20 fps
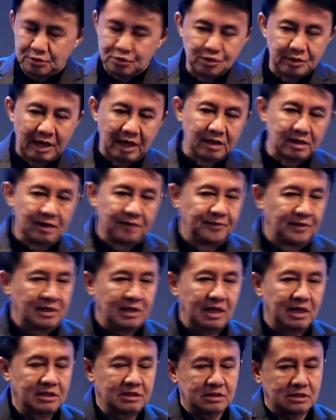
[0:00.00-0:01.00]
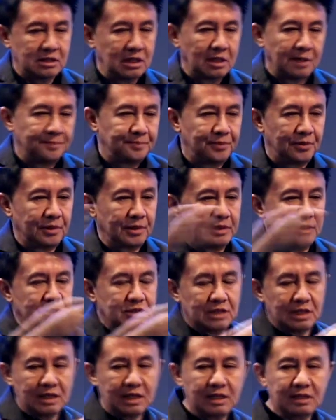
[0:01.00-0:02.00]
Together with us, Singapore and
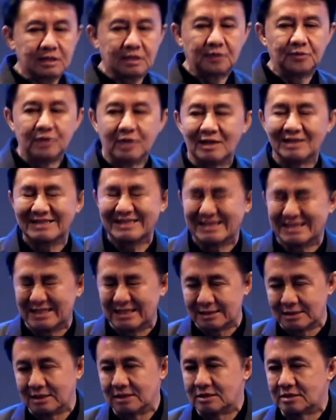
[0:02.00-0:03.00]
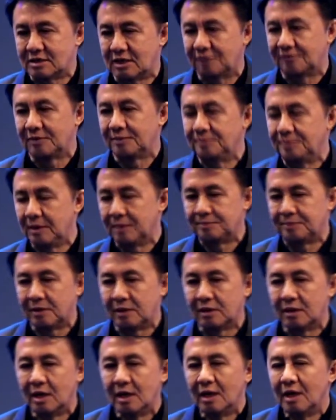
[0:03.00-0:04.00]
Jakarta, we are 37
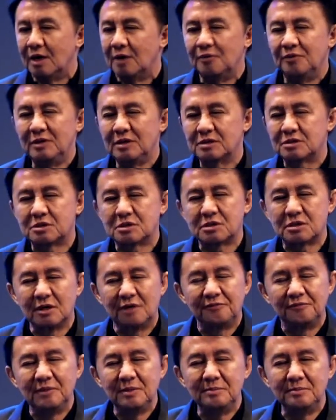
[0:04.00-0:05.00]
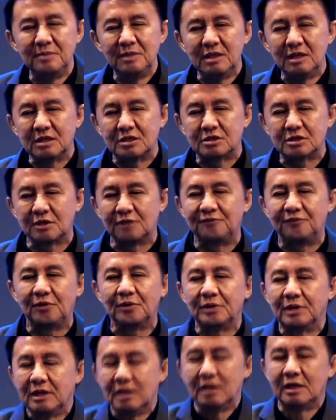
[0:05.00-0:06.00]
people. We serve, we minister
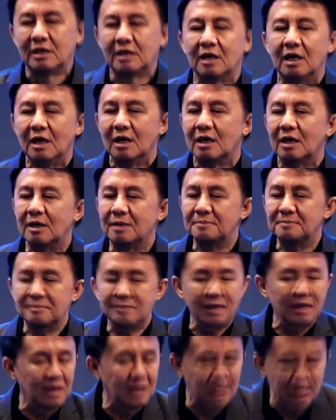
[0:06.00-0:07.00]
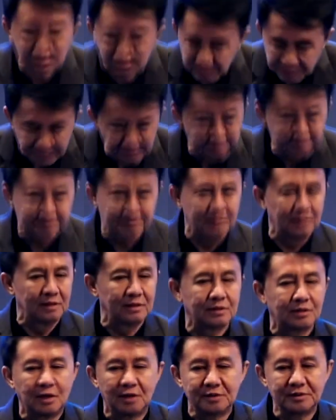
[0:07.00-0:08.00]
for healing, and many
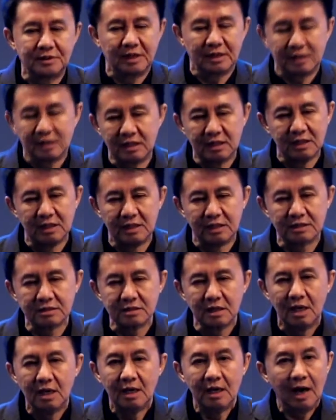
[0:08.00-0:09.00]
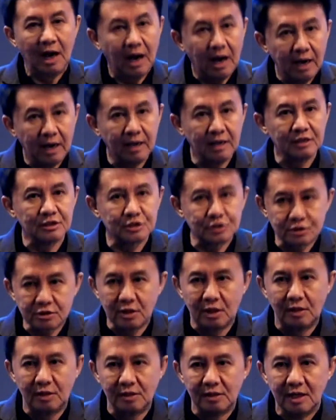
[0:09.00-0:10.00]
people got their healings. I
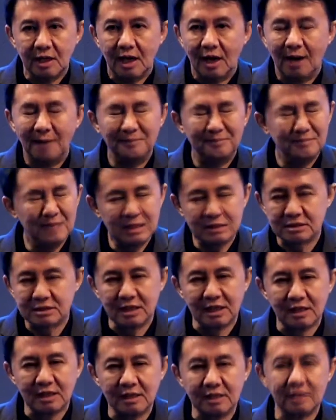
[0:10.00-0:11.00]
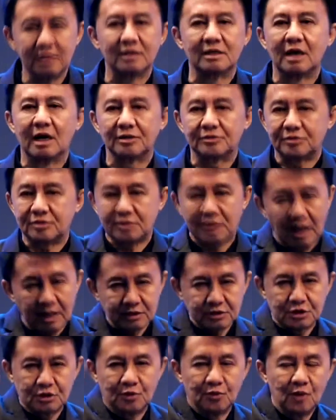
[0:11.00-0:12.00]
saw amazingly God
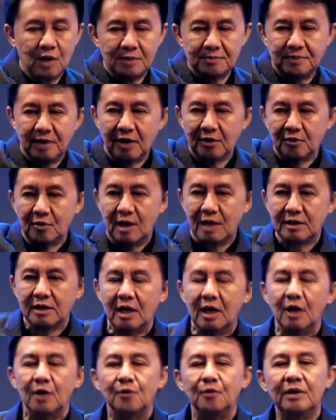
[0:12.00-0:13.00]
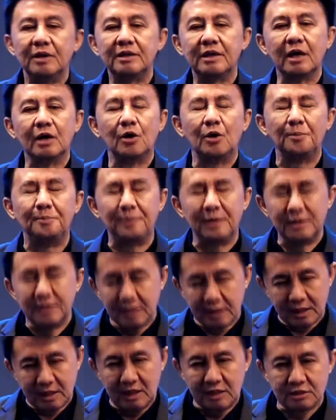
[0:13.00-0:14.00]
touched one by one. When they open
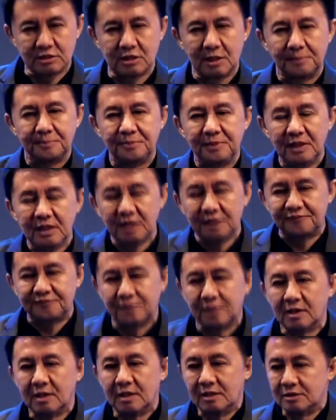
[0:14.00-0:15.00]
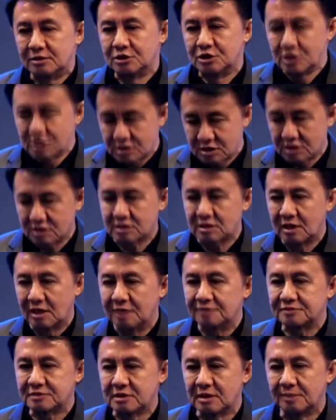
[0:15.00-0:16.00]
their hearts, they believe Jesus
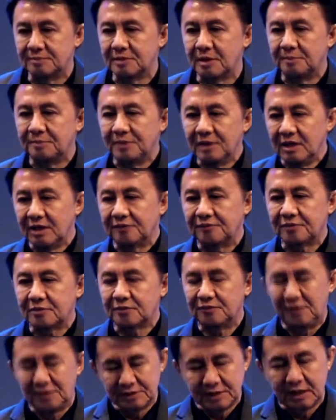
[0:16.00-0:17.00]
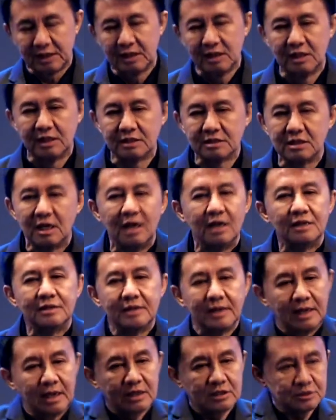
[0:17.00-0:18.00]
loves them, they believe for their healing,
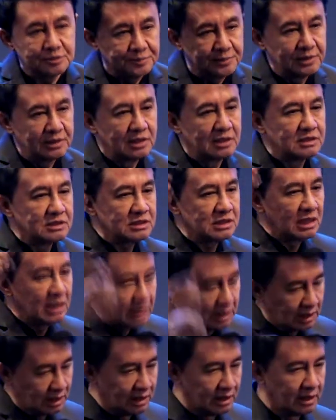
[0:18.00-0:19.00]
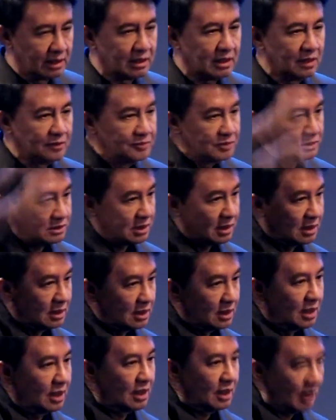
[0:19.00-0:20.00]
they experience healing. Can we say
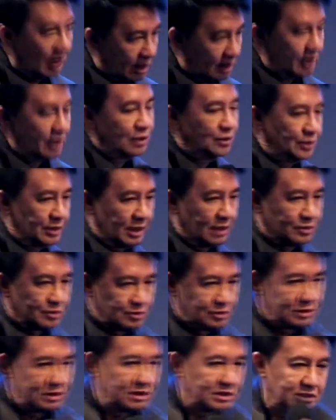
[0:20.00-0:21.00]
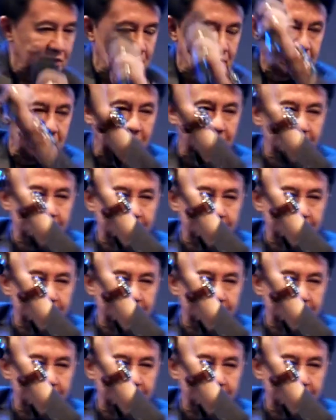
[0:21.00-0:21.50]
hallelujah to Jesus?